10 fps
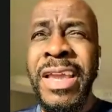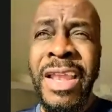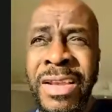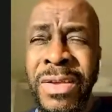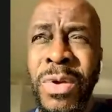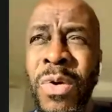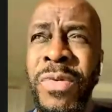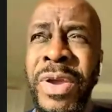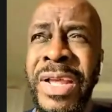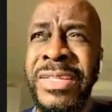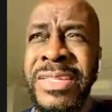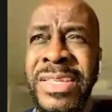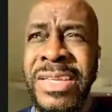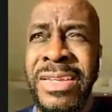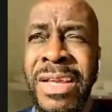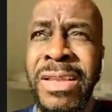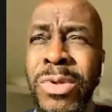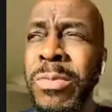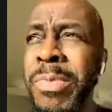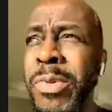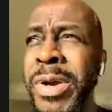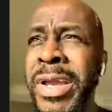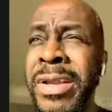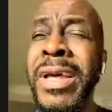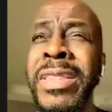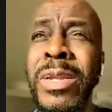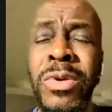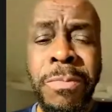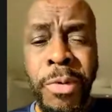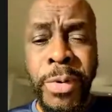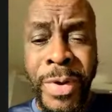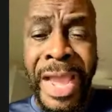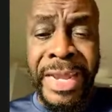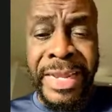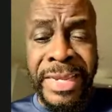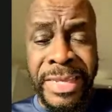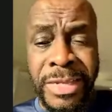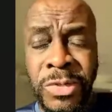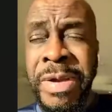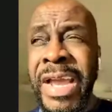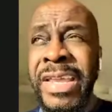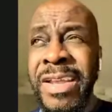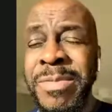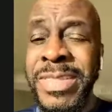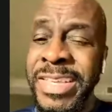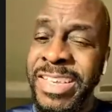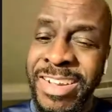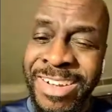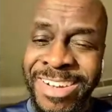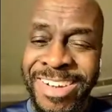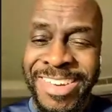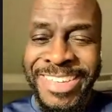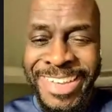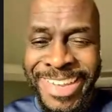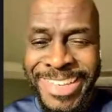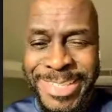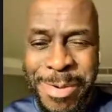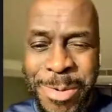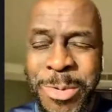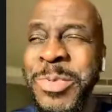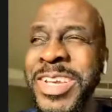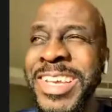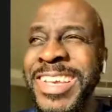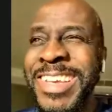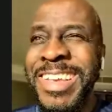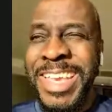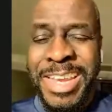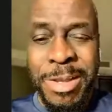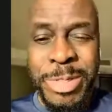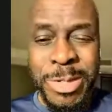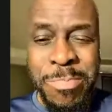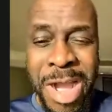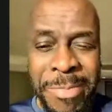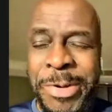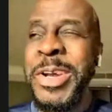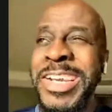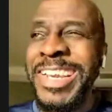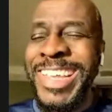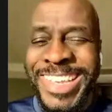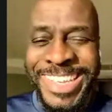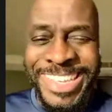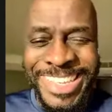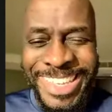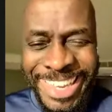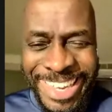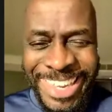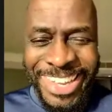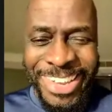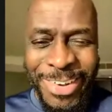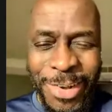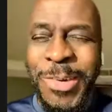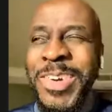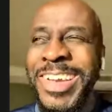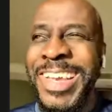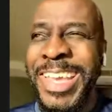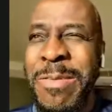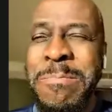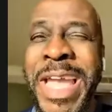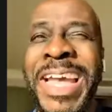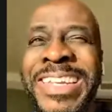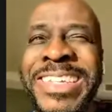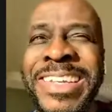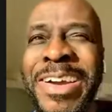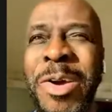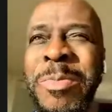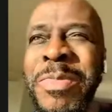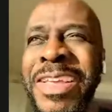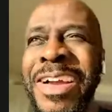And I look over and I see a little boy, another little boy riding that kid's bike. And I'm thinking, oh, yeah, he's home, getting him some mama in, you know, getting bandaged up.